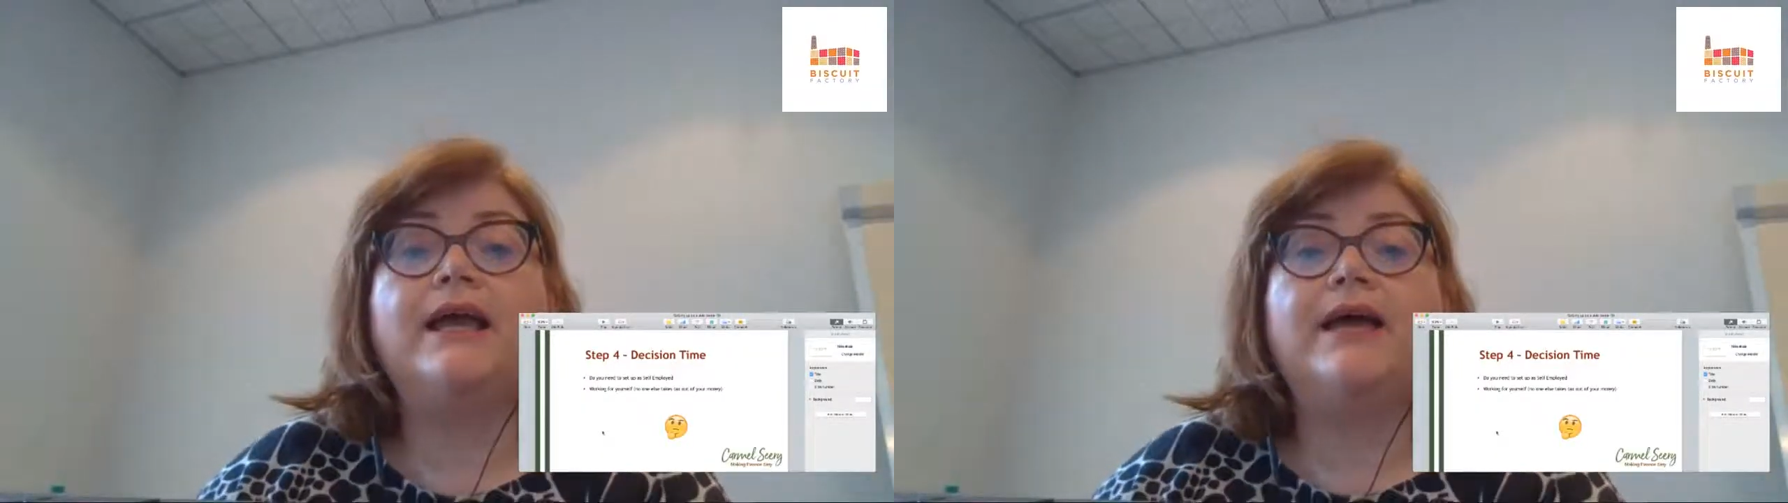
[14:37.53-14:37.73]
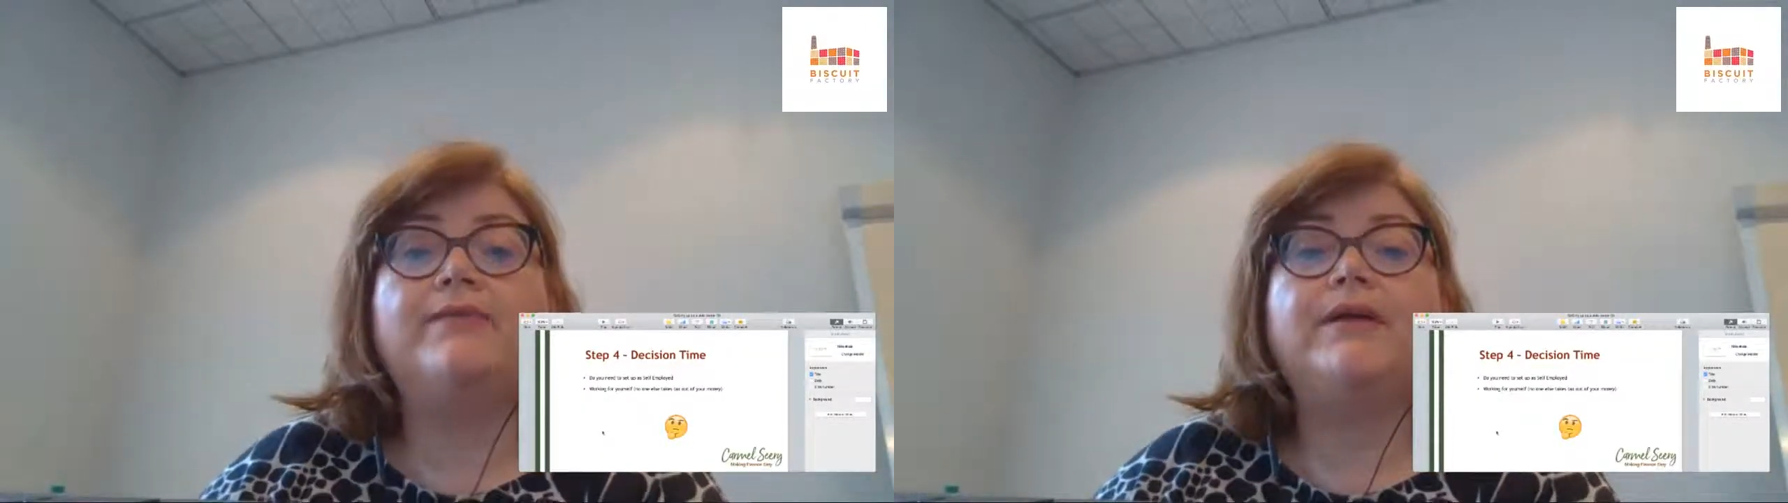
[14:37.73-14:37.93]

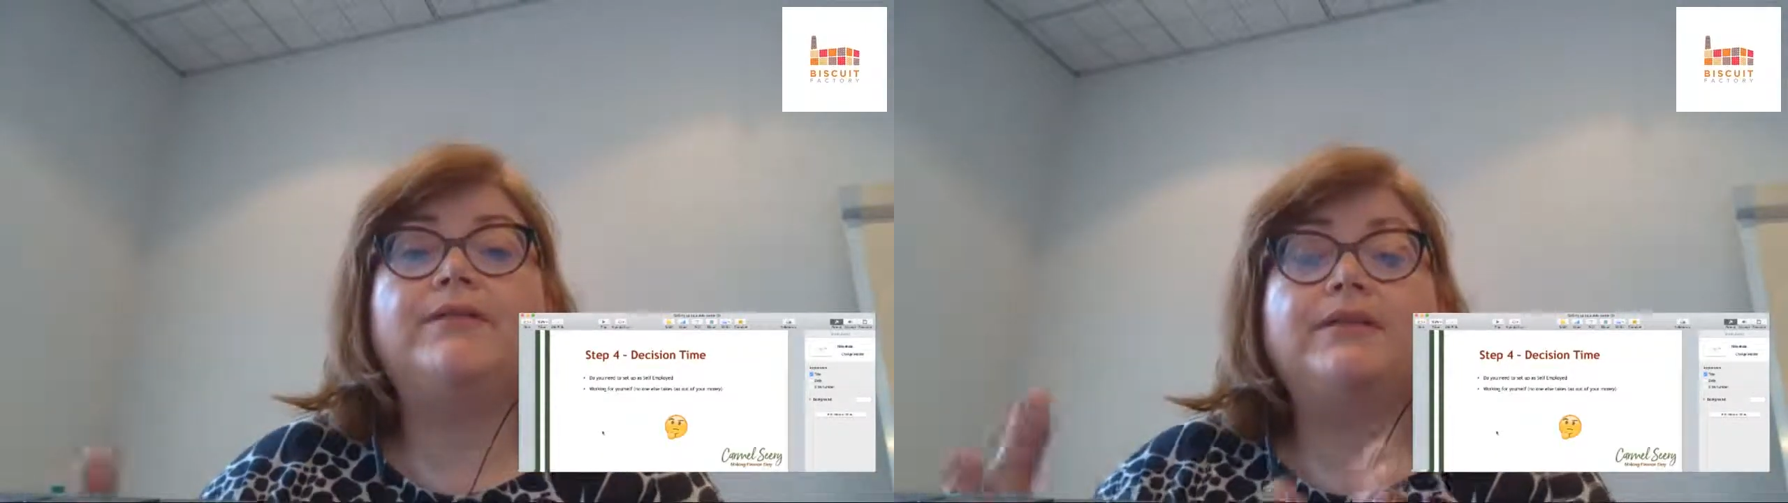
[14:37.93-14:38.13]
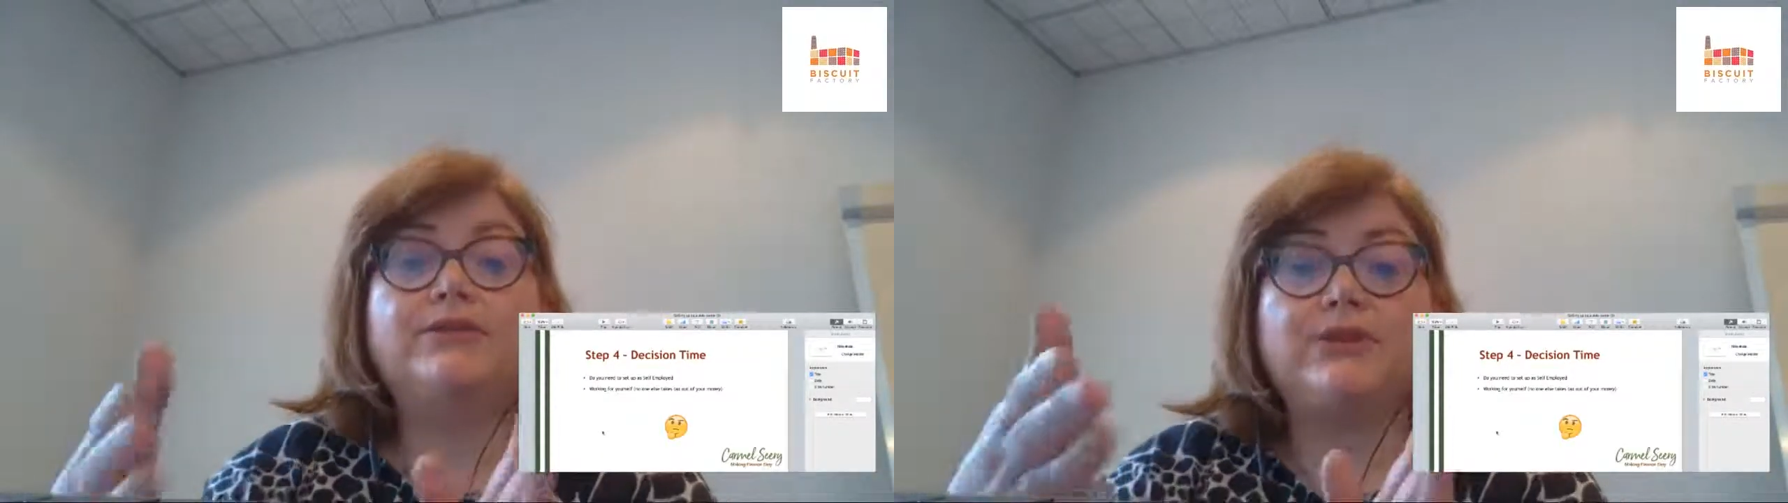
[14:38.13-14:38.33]

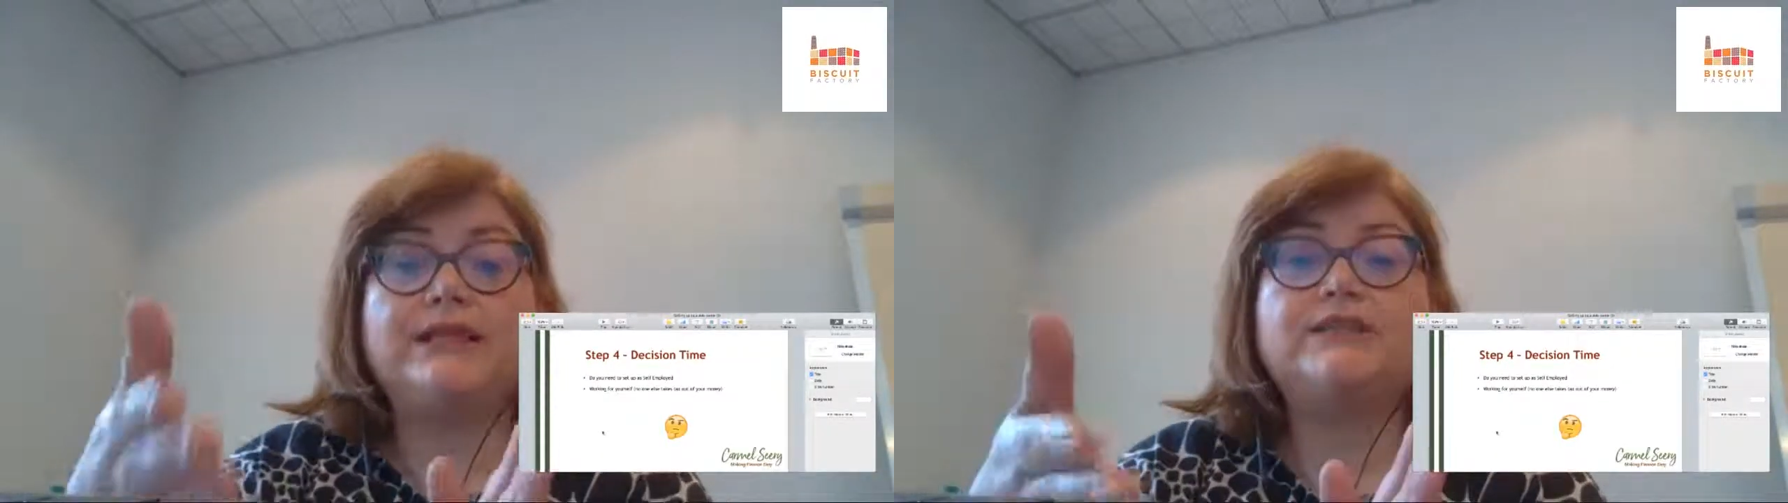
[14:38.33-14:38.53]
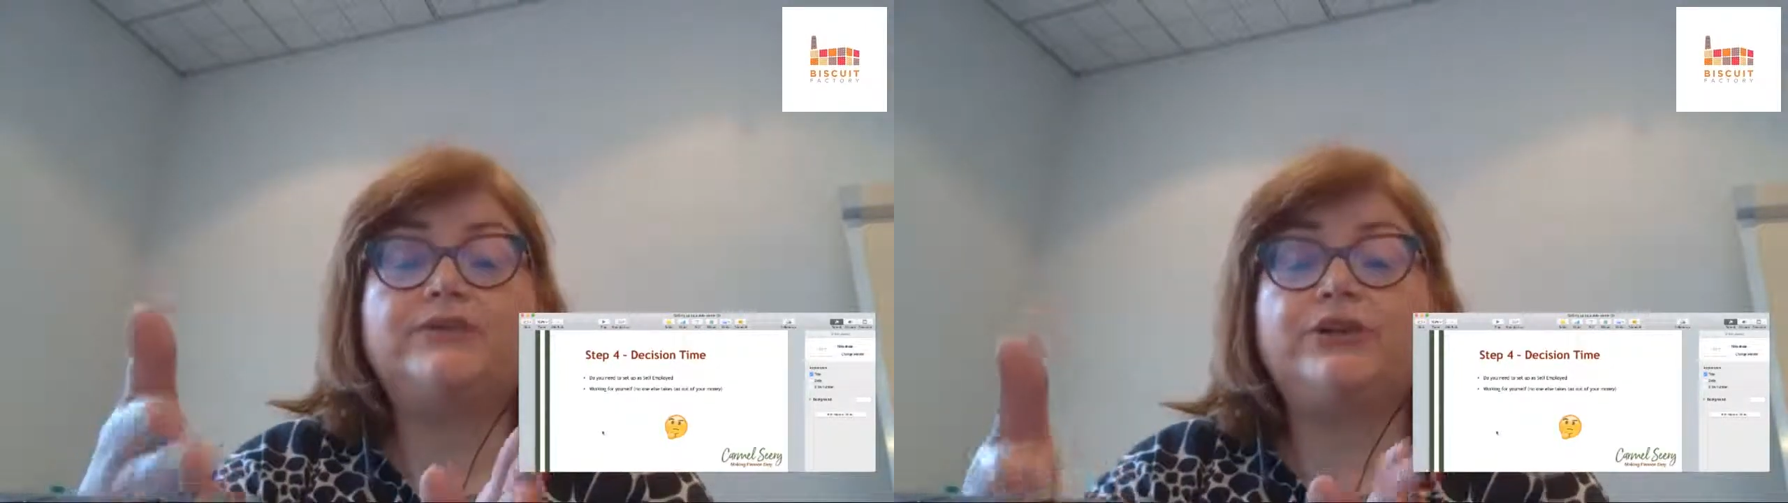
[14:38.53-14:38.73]
So
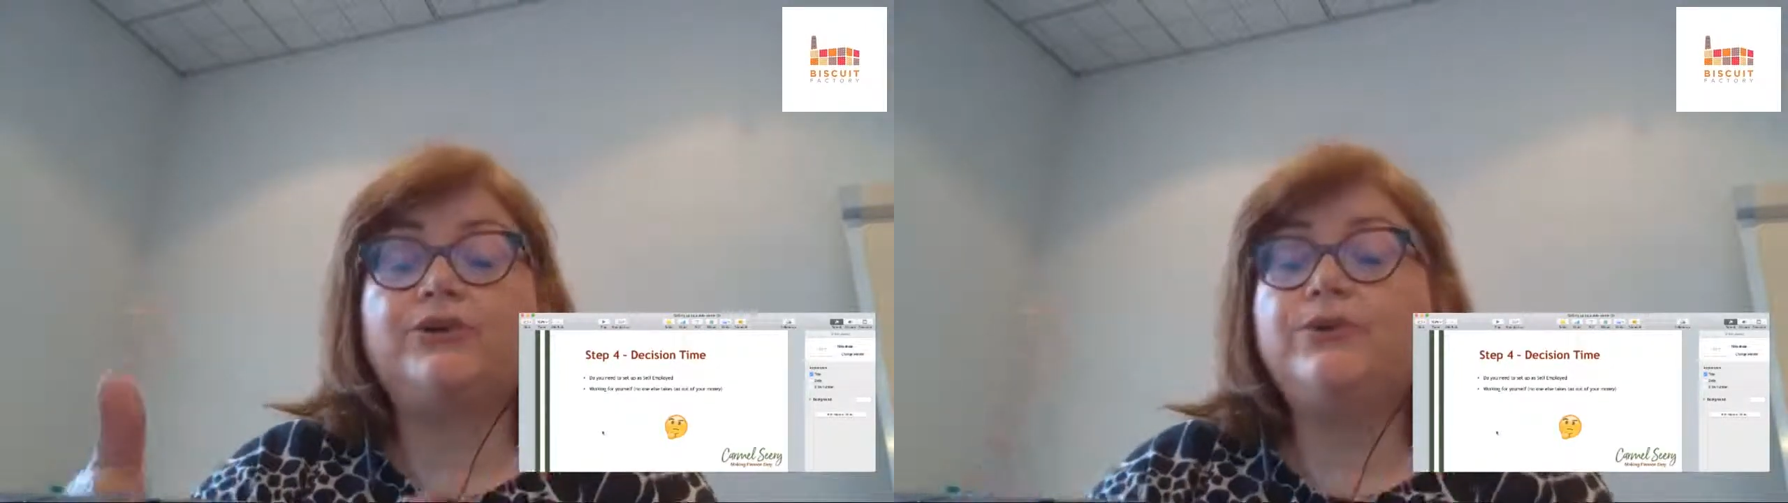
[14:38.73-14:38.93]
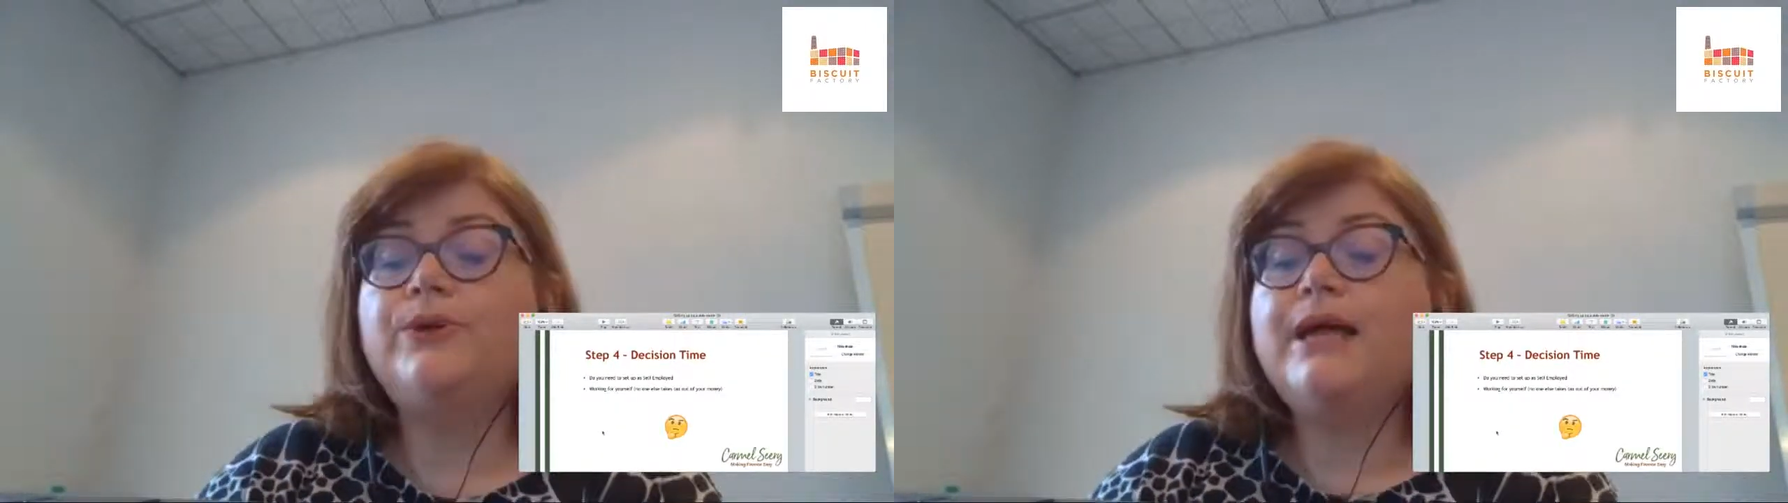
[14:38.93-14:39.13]
that's for
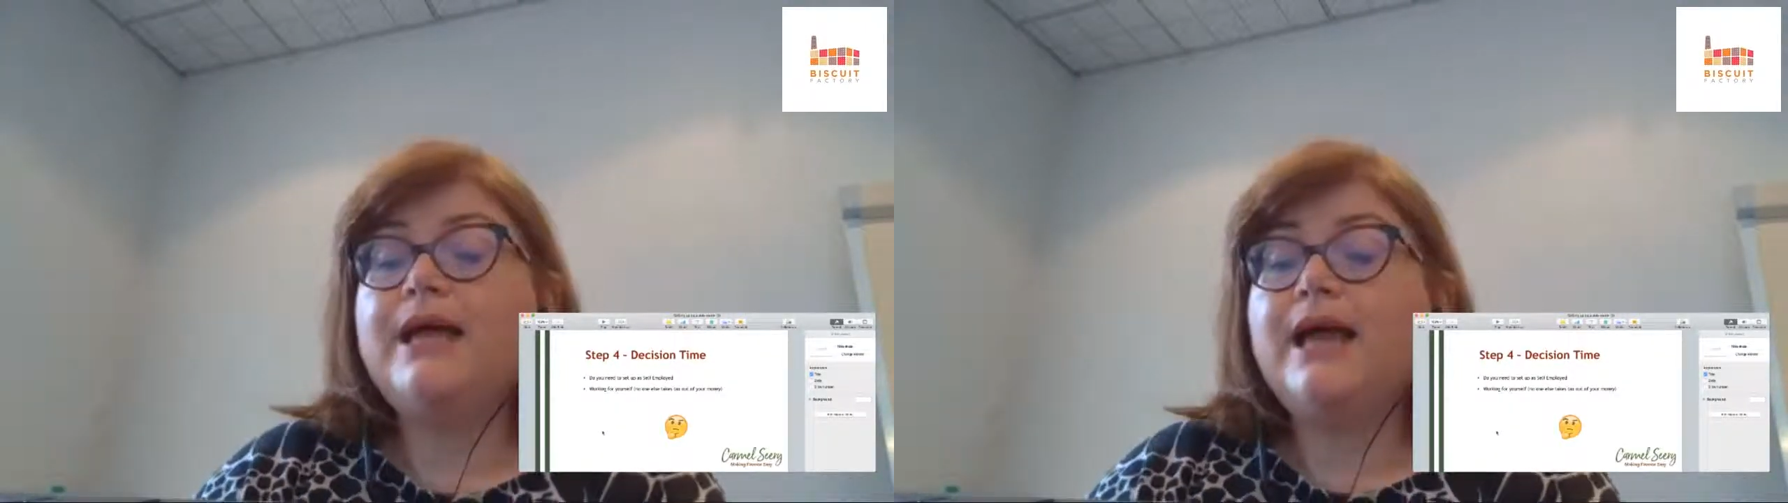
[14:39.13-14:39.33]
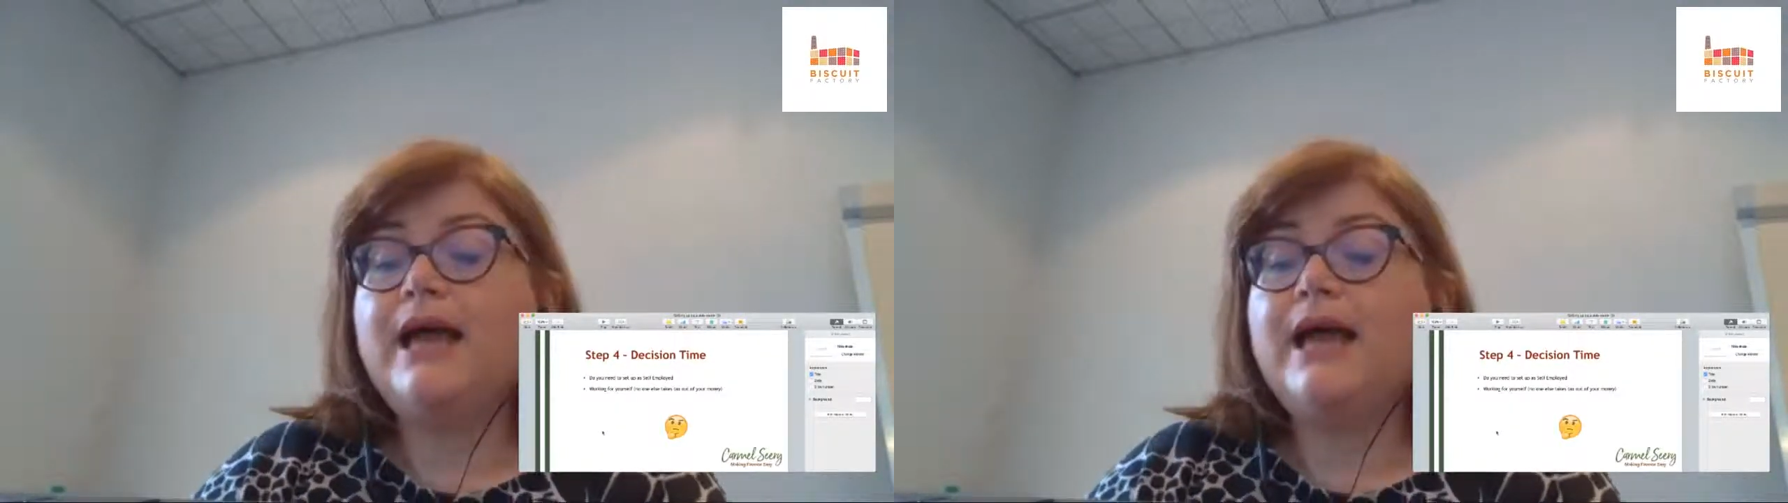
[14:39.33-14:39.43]
you,